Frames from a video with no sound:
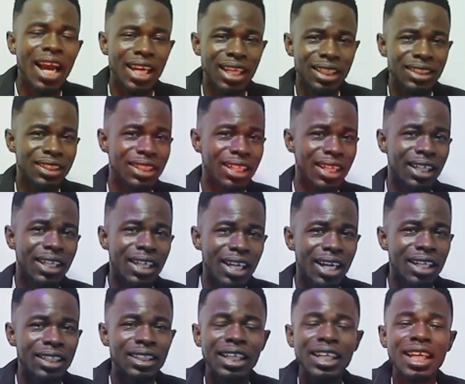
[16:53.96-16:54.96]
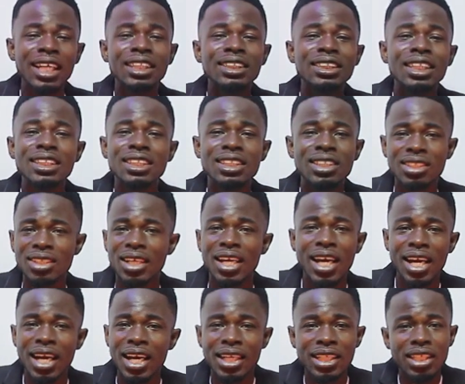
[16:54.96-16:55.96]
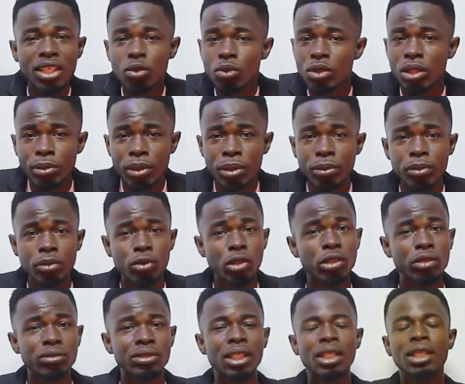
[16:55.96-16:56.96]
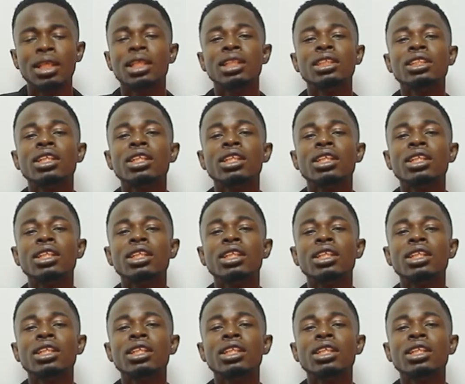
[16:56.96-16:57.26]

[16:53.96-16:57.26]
ana say e kan e kan just try na e ko e be bi because say